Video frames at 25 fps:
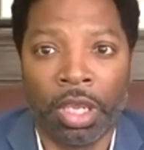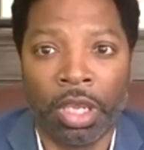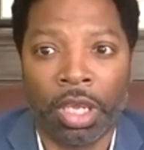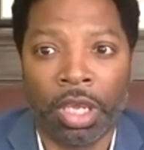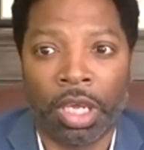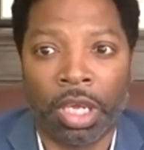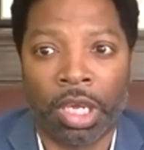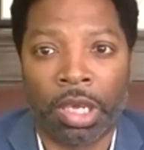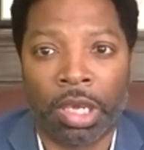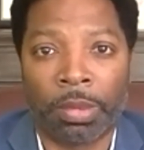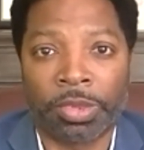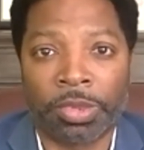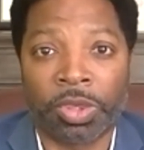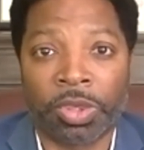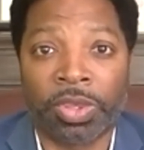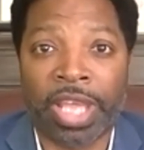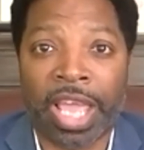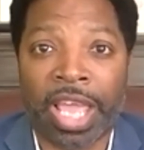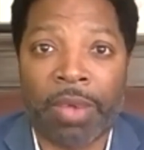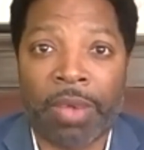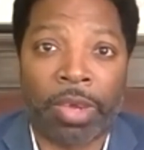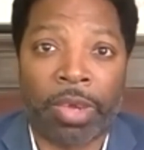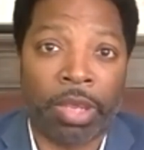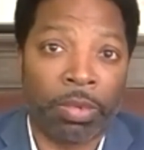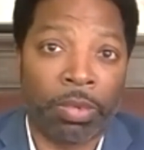Um, so
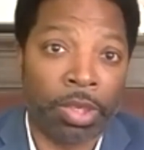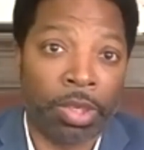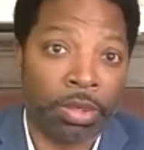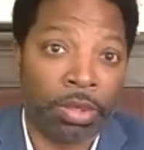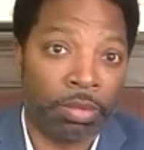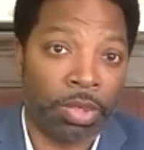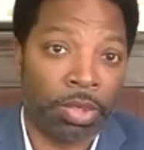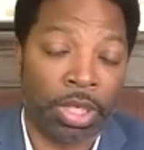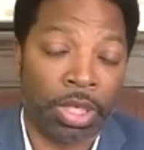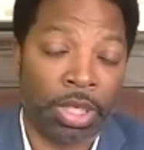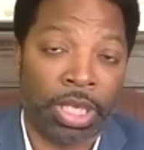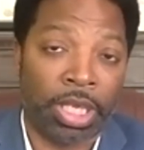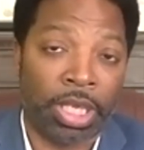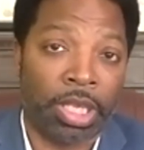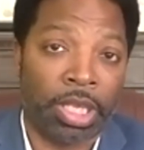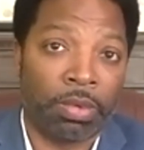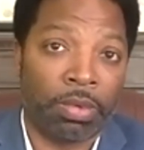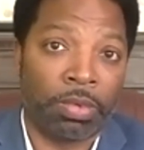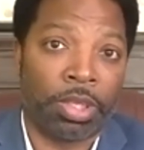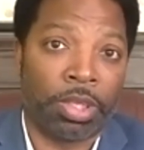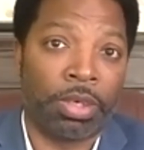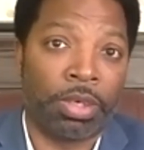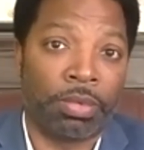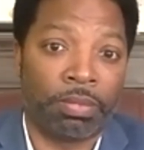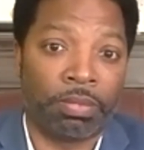that way, when again,
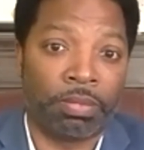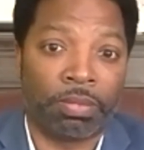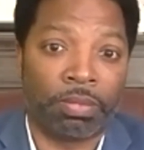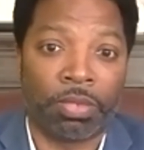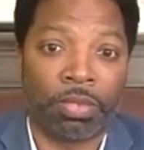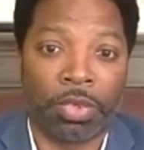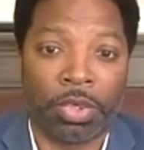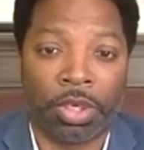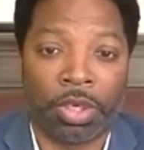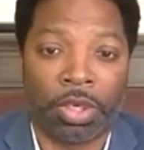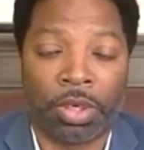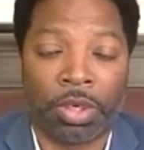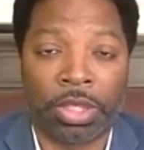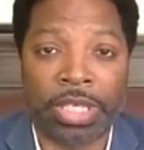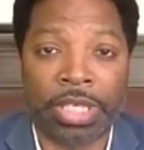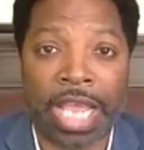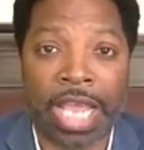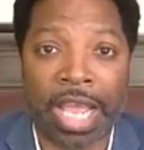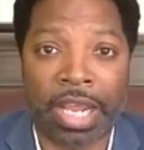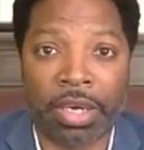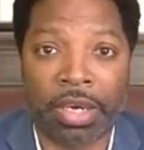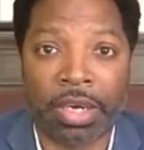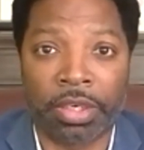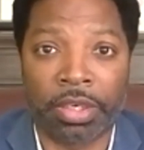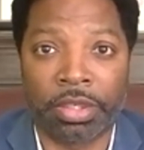when you know
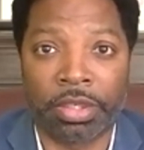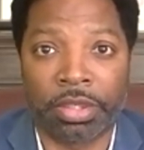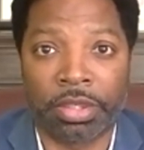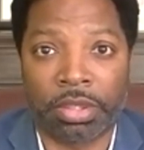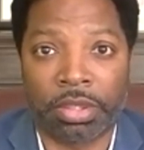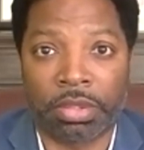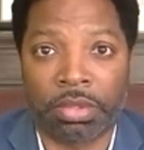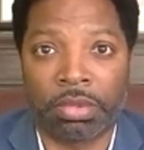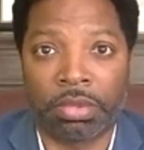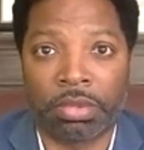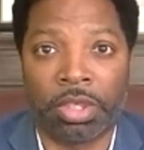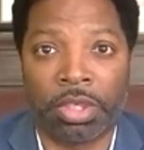attackers,